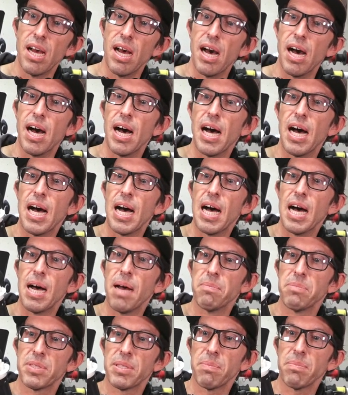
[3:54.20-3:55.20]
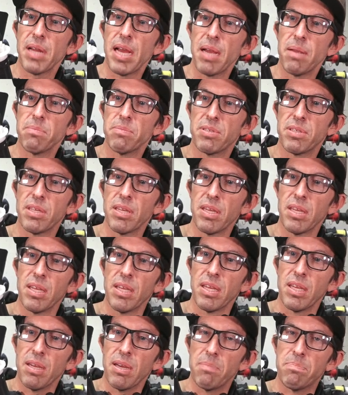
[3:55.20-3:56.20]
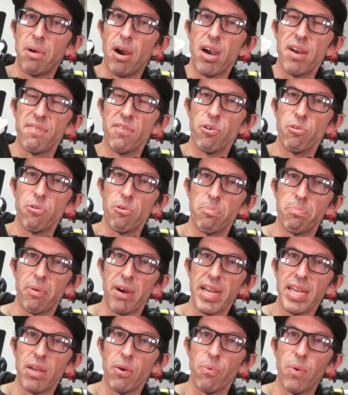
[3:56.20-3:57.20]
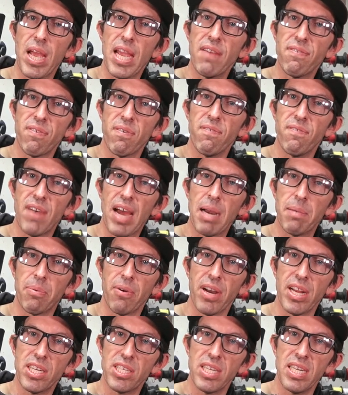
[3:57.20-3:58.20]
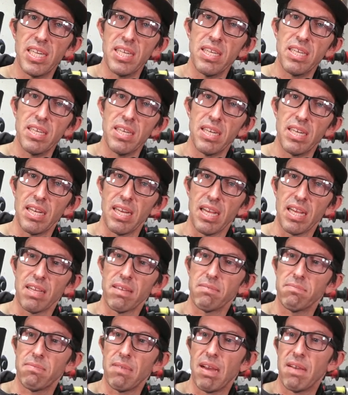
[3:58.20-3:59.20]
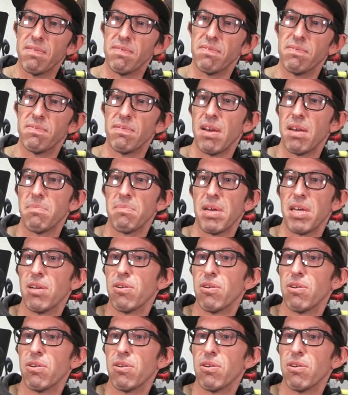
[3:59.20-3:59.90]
Um, sometimes part of it will break away from vibration. Like I've, on my